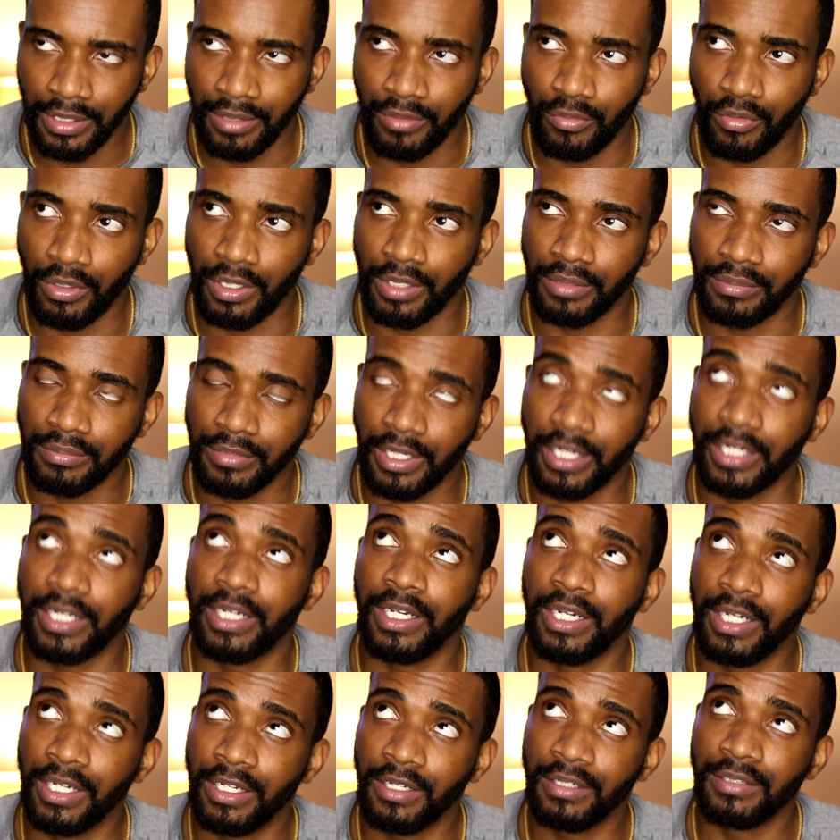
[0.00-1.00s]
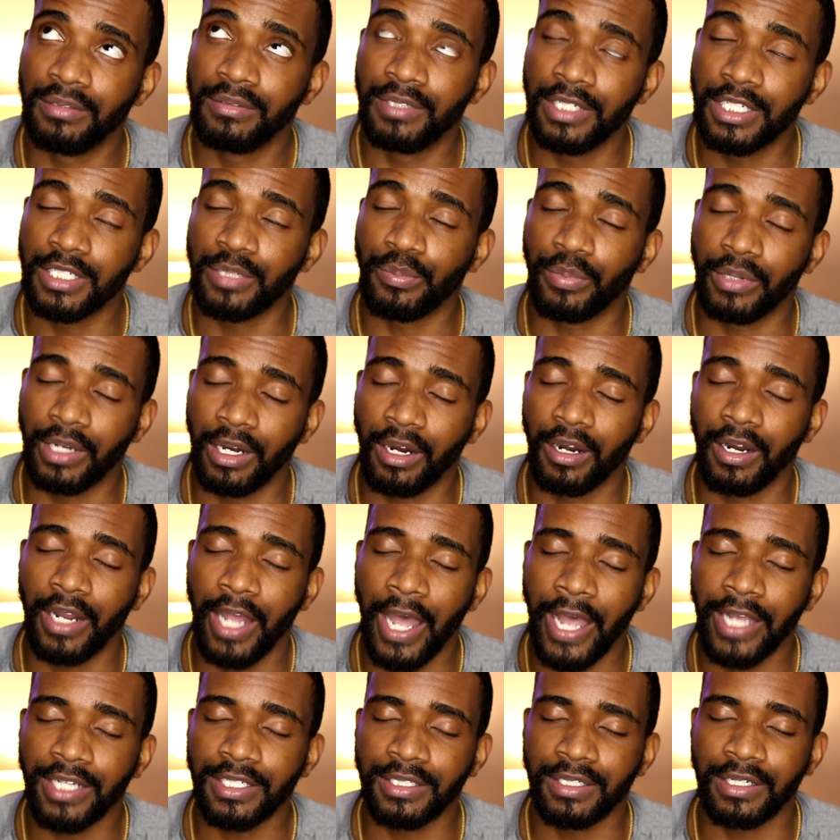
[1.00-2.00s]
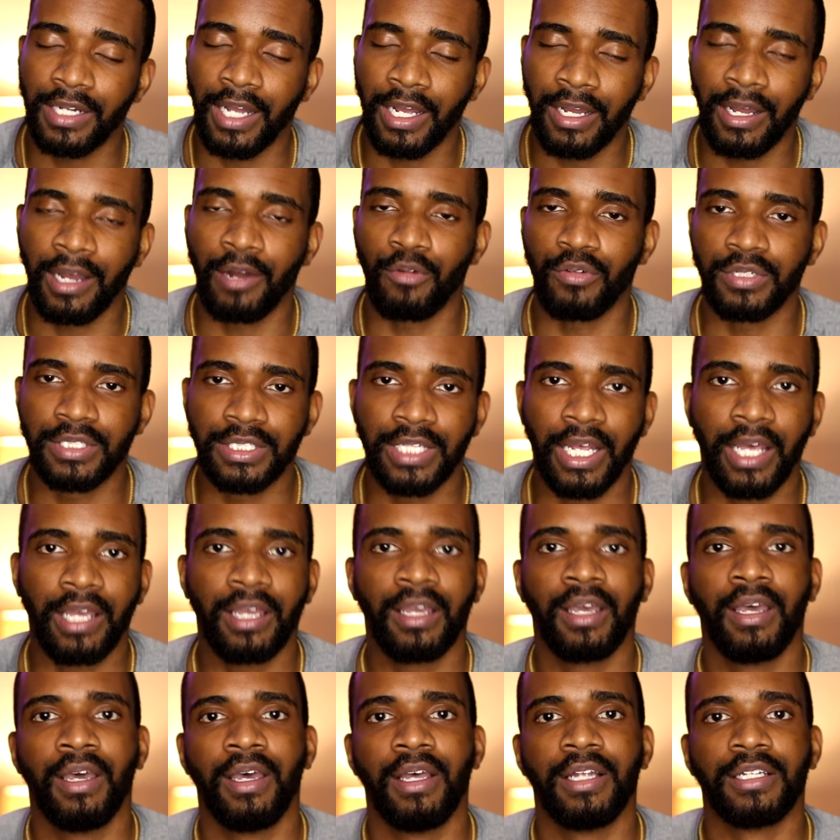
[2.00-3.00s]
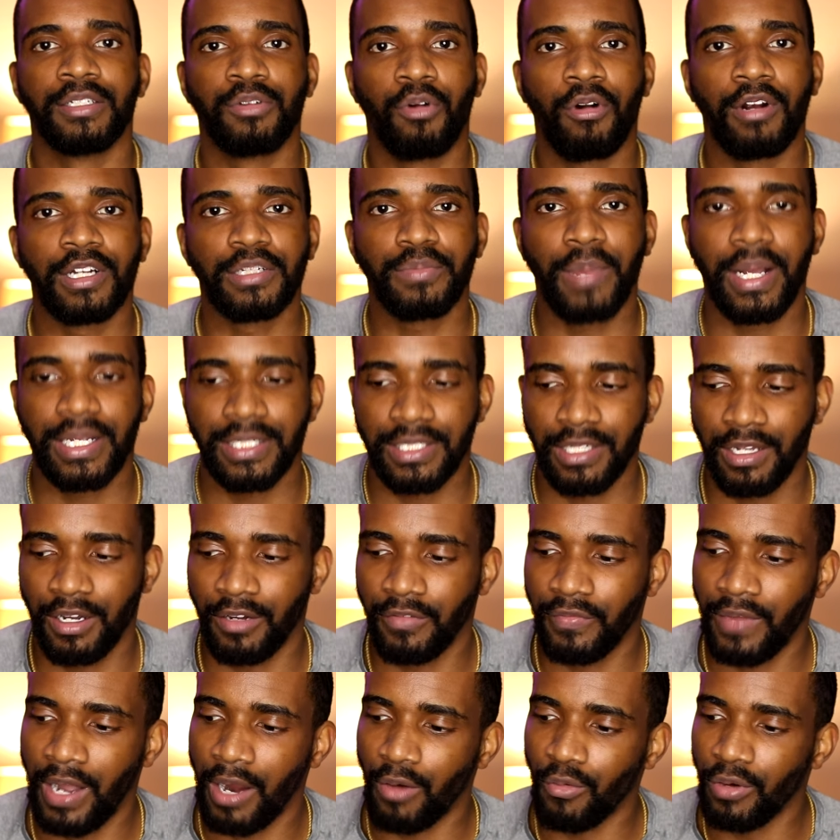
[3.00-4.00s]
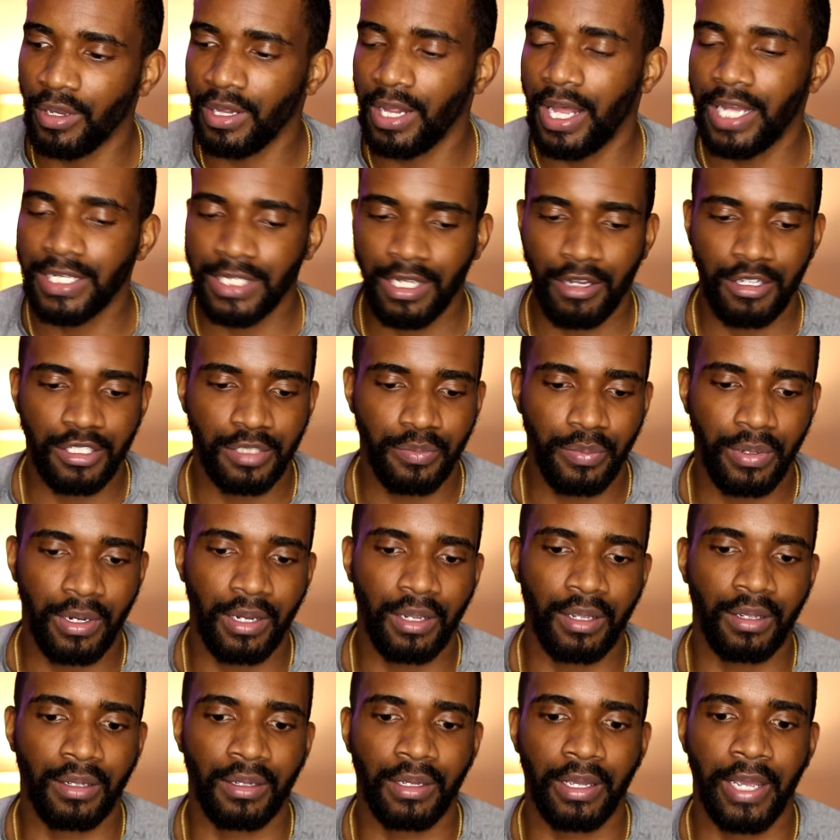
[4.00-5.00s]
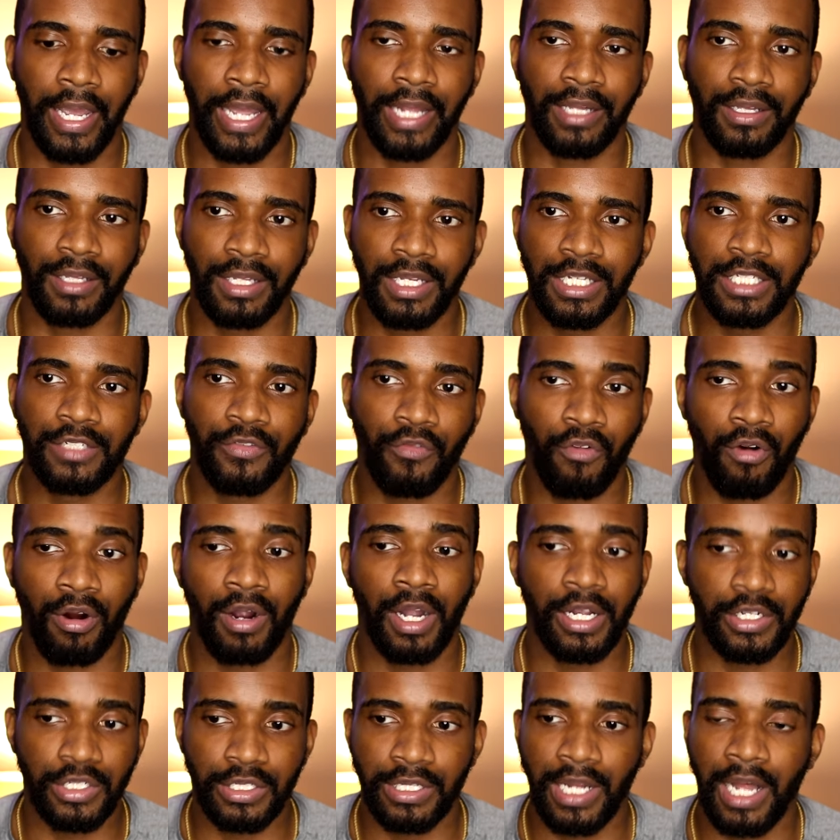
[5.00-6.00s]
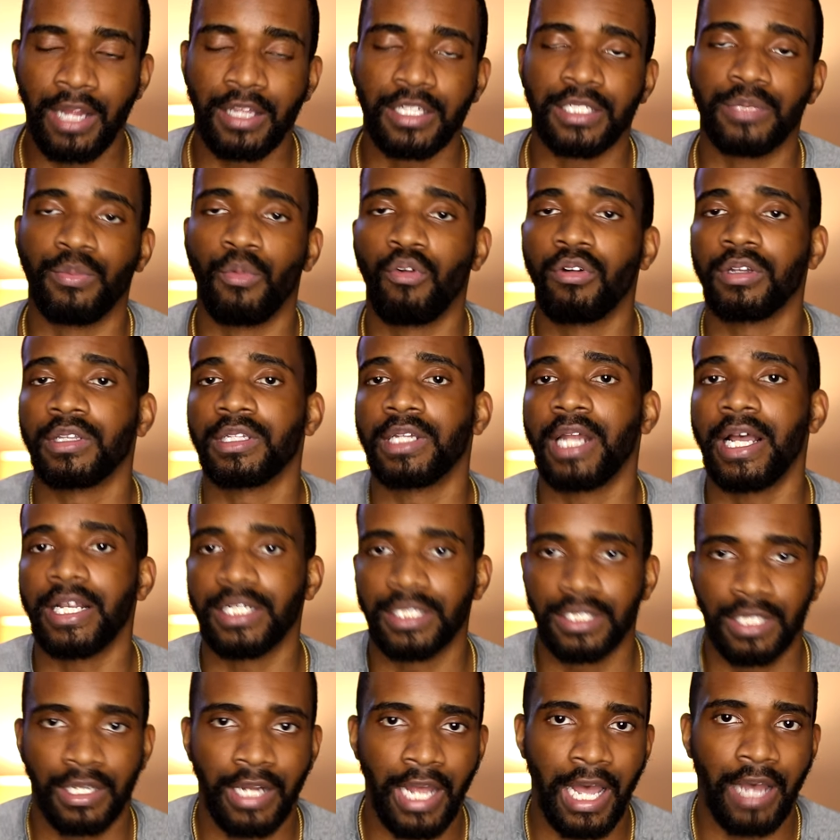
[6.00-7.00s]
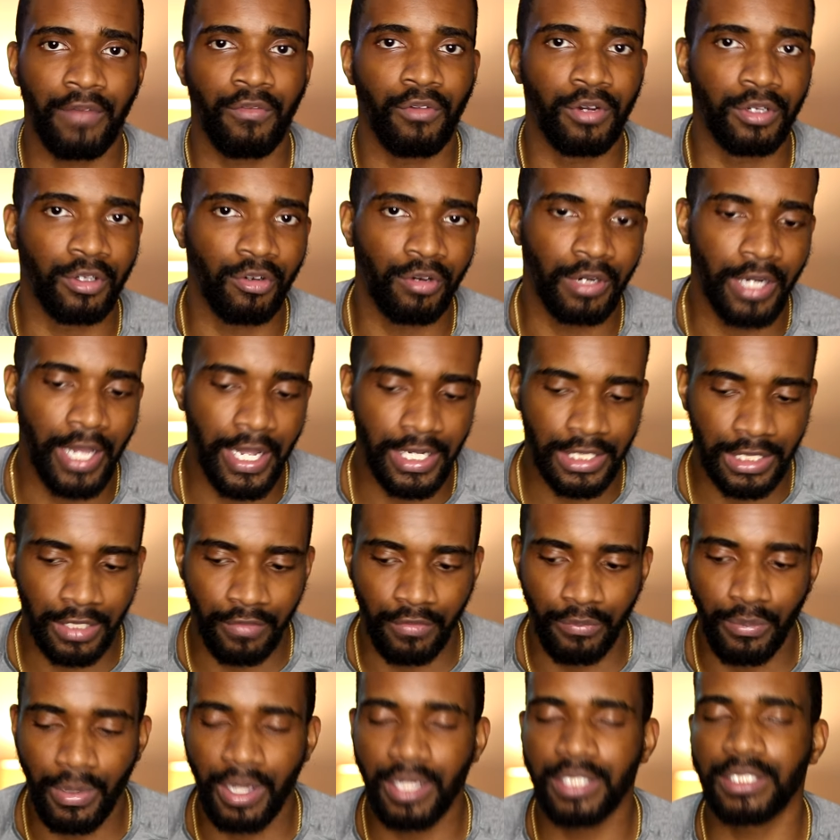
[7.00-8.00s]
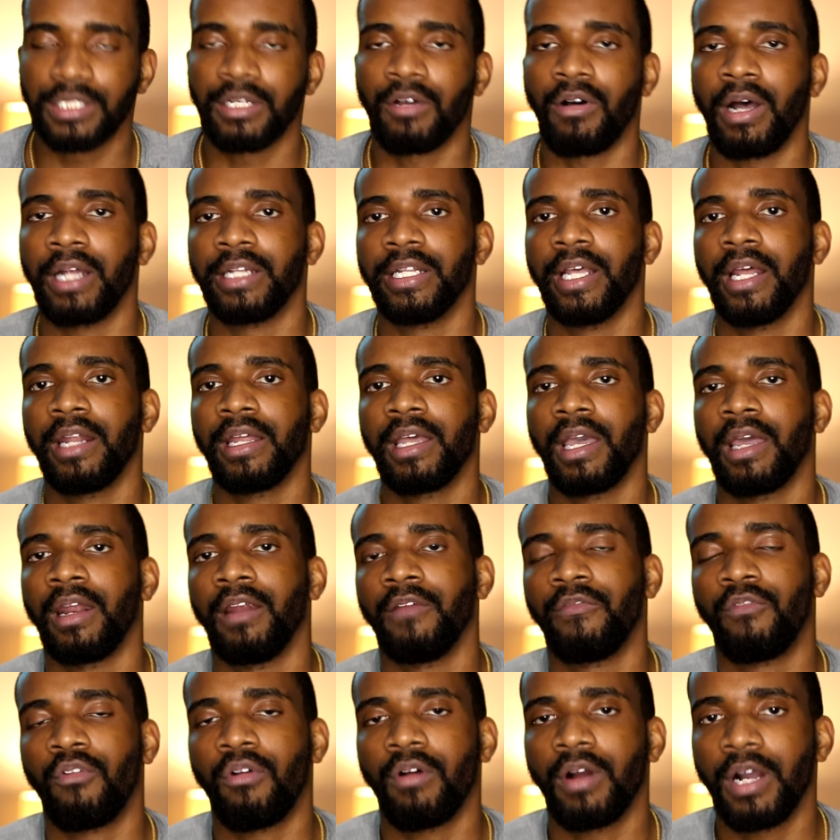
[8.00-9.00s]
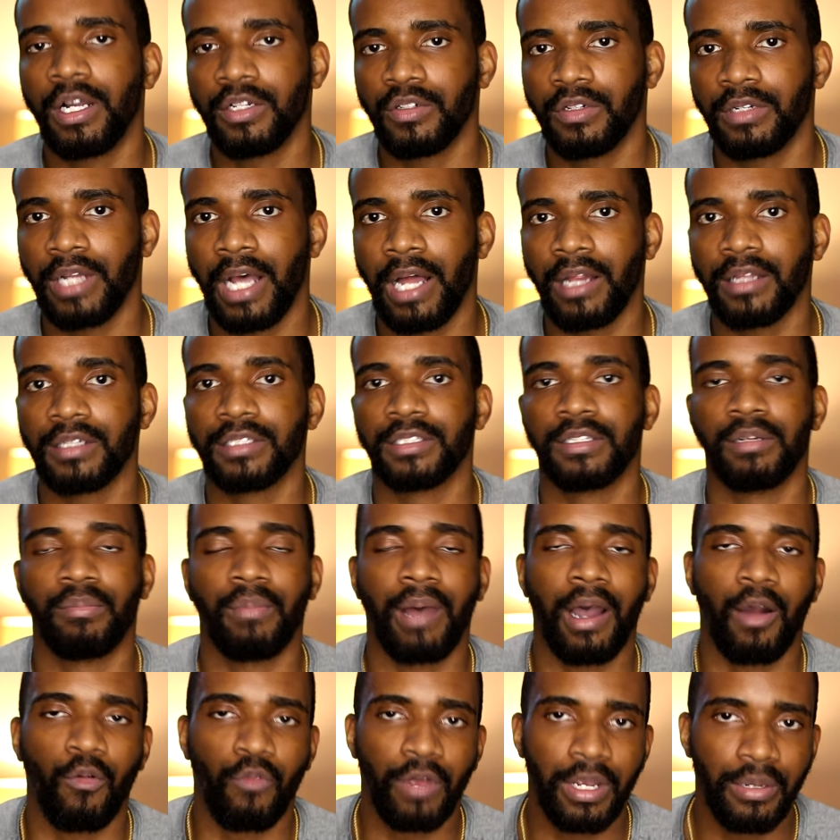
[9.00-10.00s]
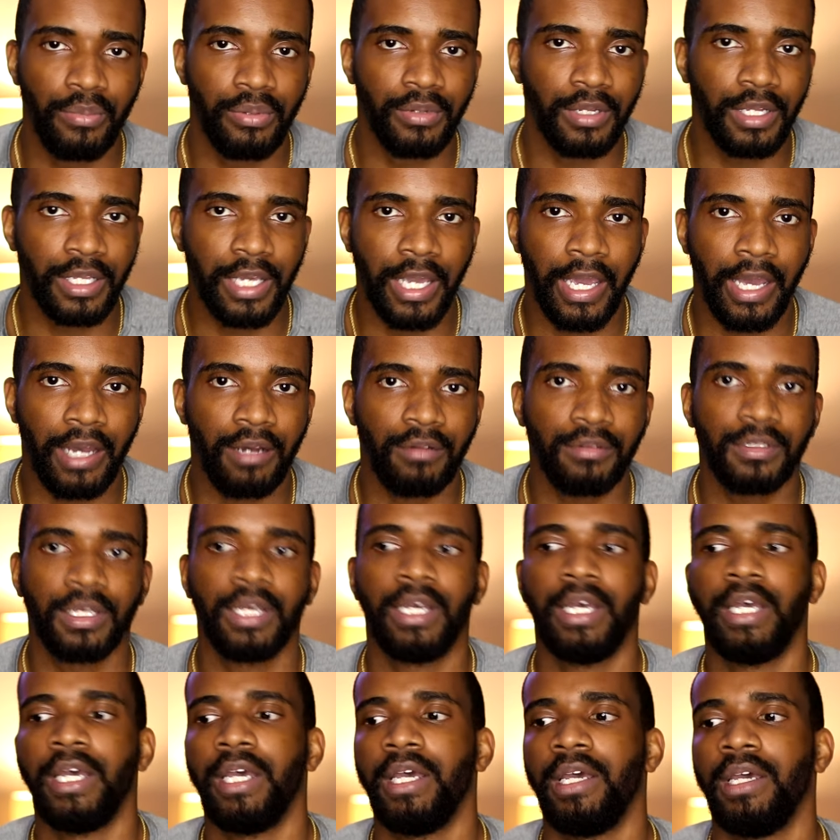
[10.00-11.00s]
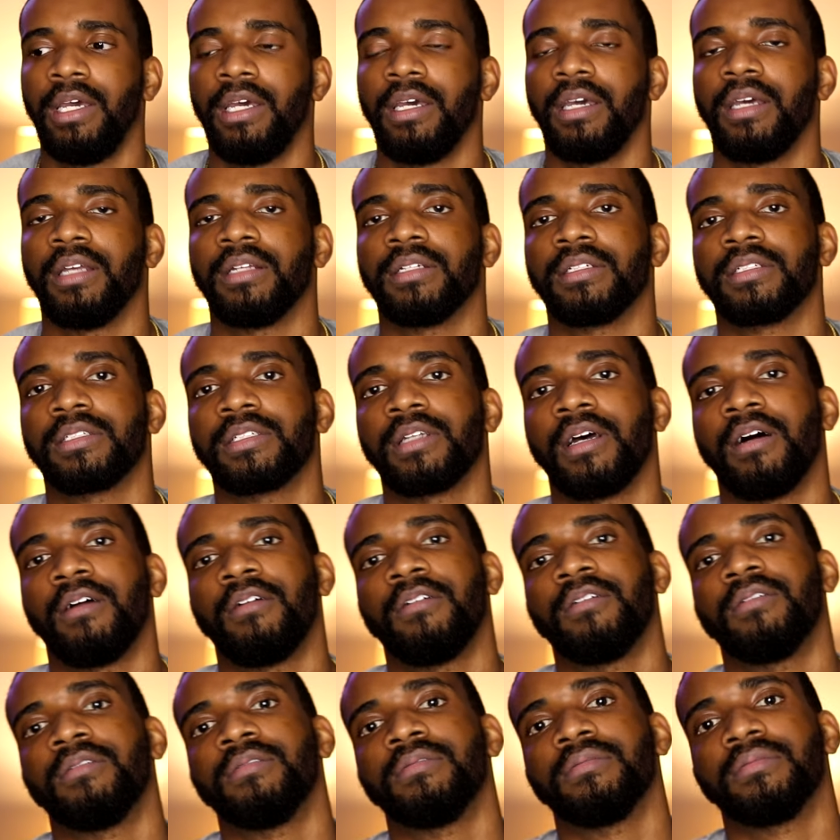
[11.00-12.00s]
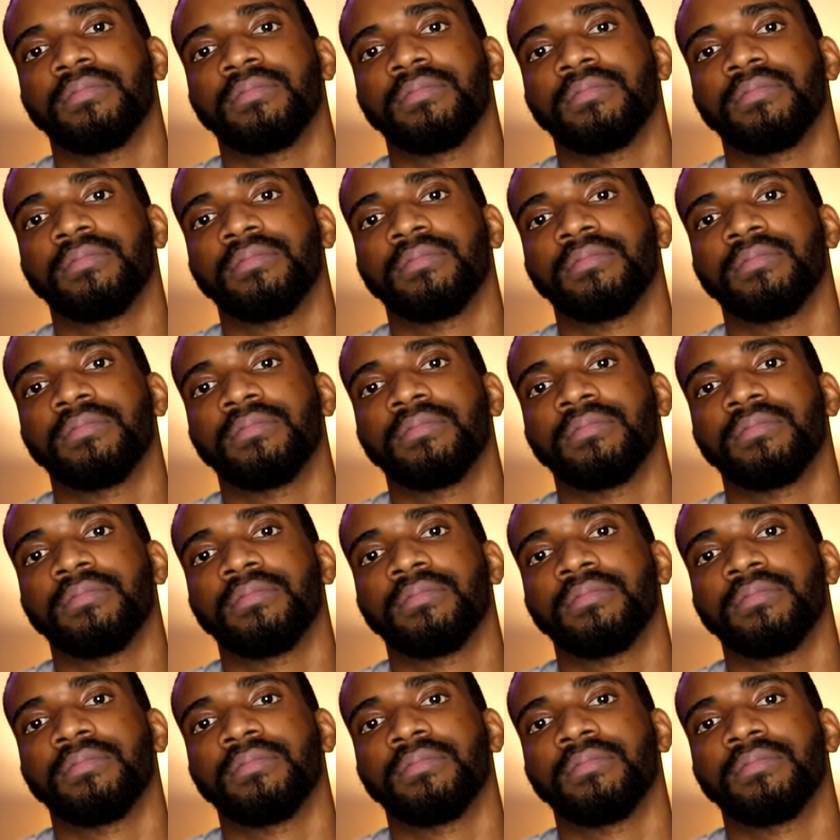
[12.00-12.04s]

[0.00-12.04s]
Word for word: well, a good disciplinary action, I, I would say, towards myself. I realized I was spending at least $400 more than I should have on DoorDash every month, so I dedicated $400 to my Webull account and so,